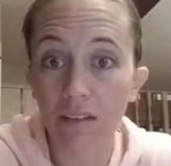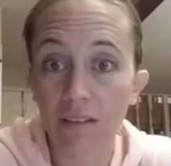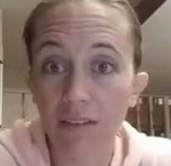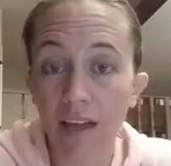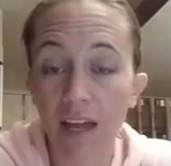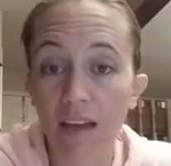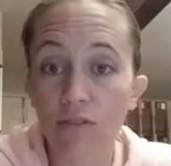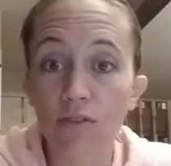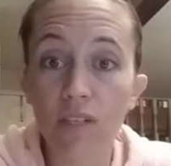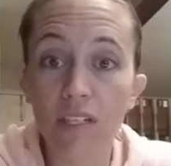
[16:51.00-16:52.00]
Okay, you
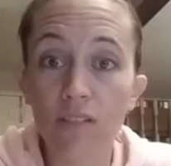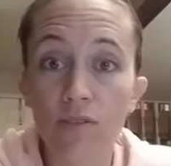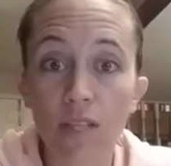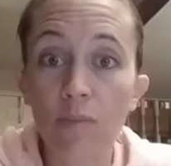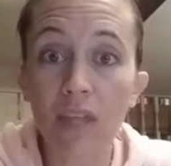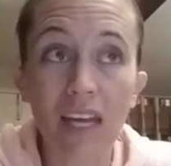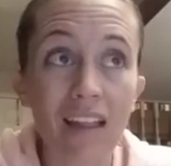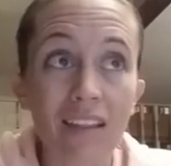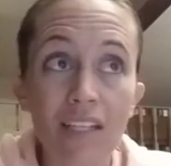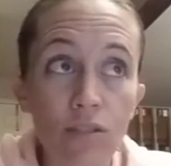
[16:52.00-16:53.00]
do need to do something at
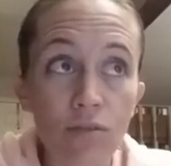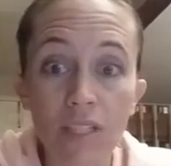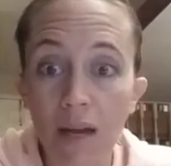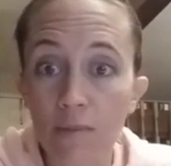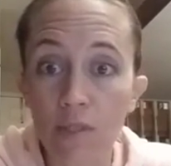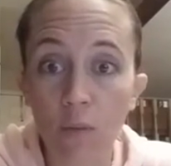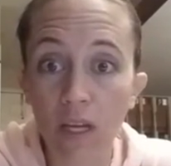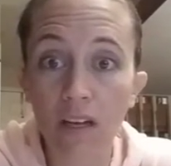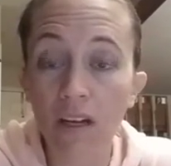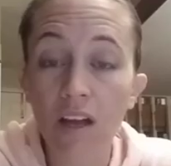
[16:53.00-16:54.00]
least three times a
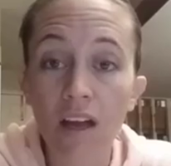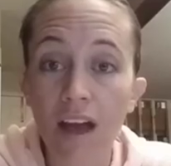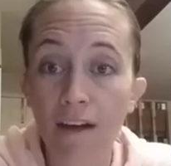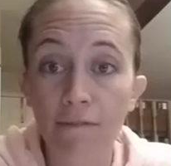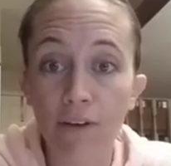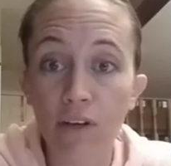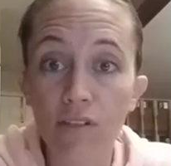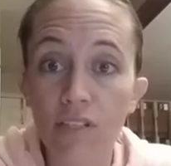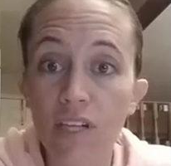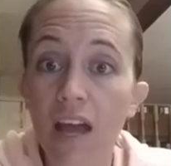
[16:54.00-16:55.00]
week at
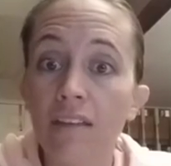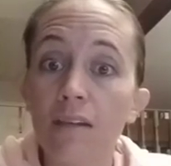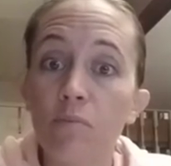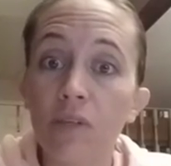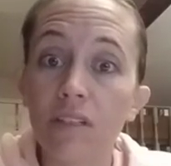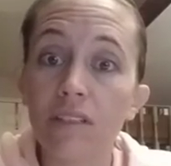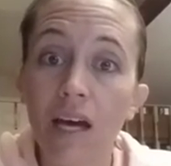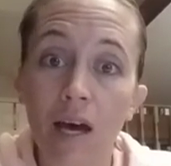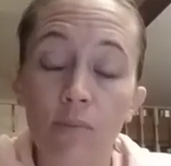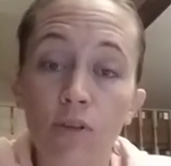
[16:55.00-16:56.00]
first and then build
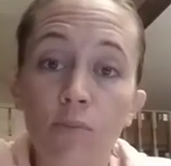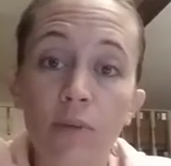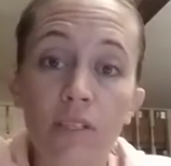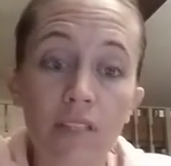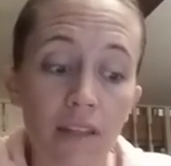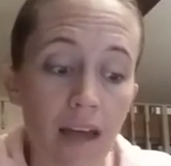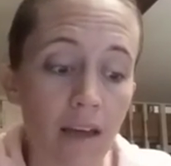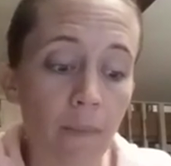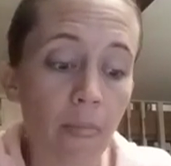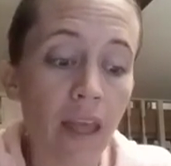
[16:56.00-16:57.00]
up. You'll build on
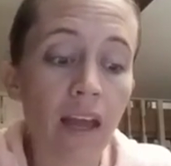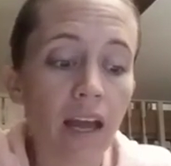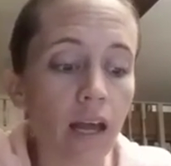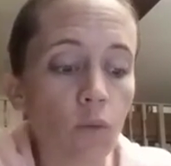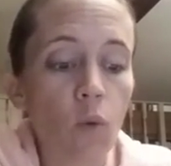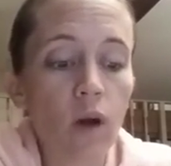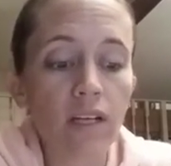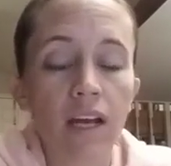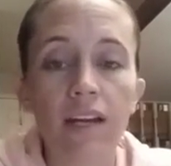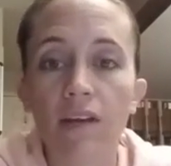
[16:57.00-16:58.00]
that. And what
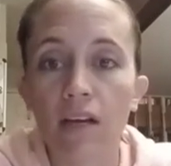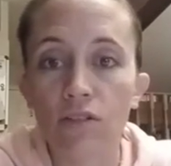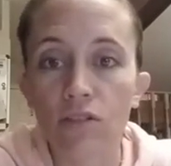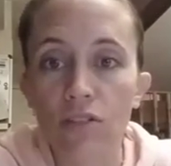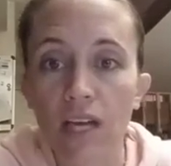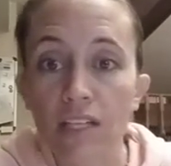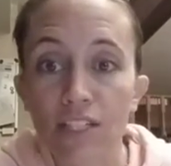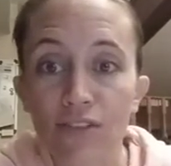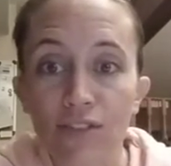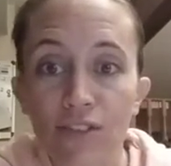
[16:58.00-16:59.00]
kind of exercise
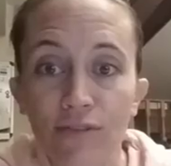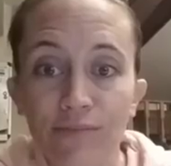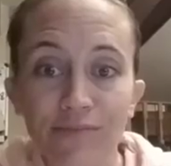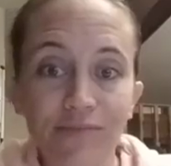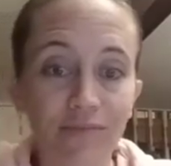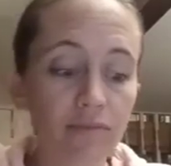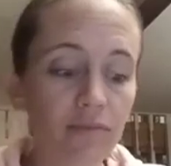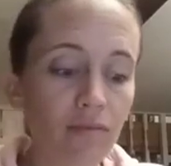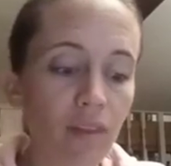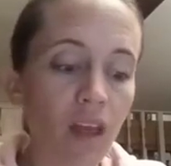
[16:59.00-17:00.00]
do you do?
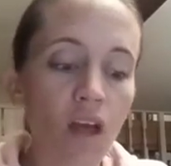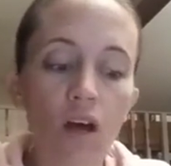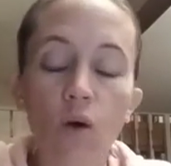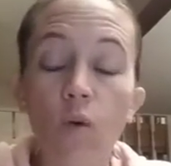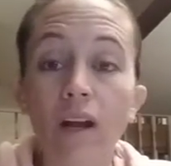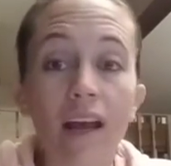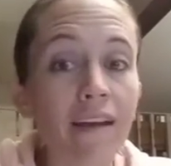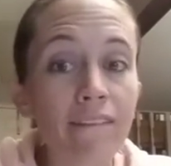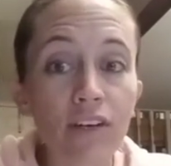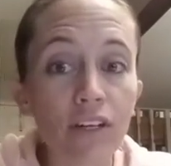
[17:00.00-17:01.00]

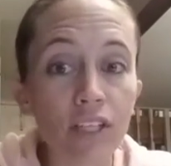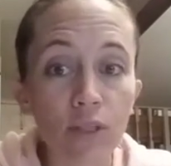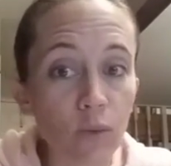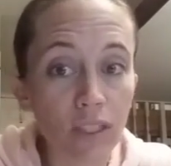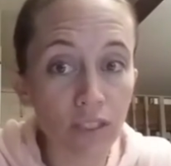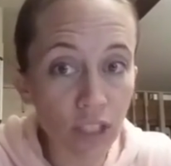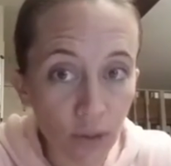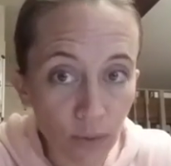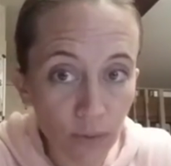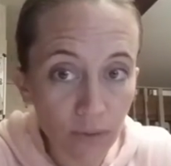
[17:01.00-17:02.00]
Whatever you will
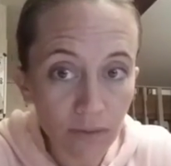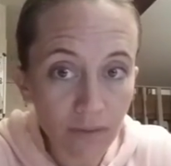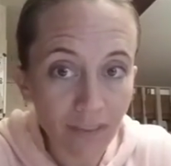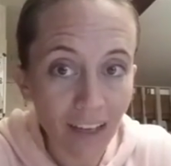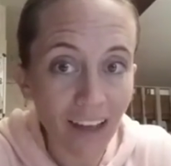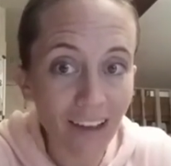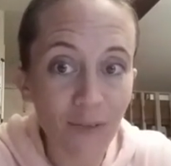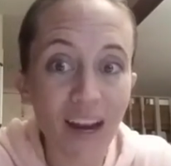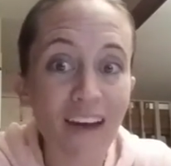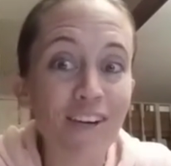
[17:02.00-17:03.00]
do. Okay,
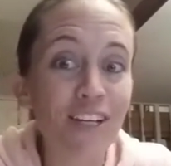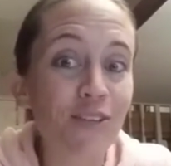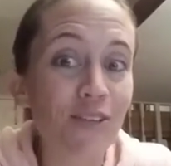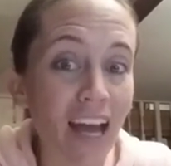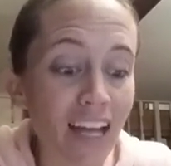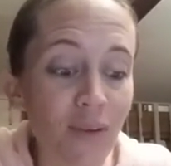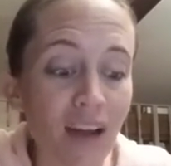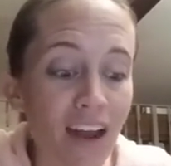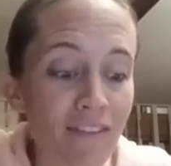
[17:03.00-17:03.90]
whatever you like, whatever